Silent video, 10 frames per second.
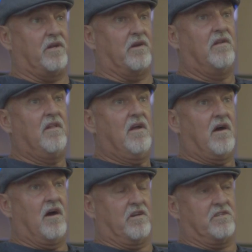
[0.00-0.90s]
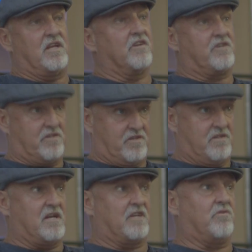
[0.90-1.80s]
put a
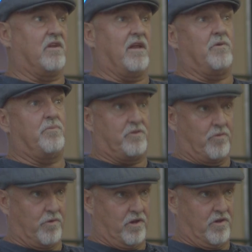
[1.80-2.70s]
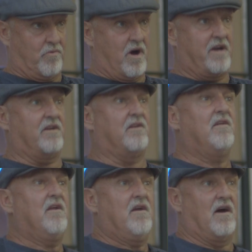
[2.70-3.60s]
architectural element, we put the Royal Hawaiian.
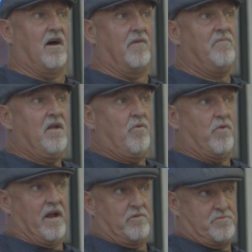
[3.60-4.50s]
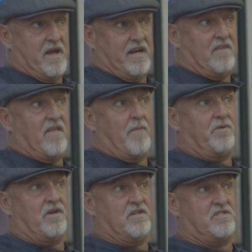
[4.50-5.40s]
When I was making that
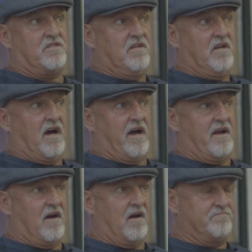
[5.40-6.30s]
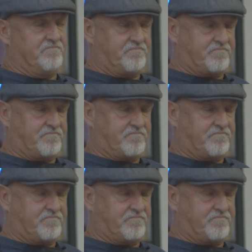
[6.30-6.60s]
piece, I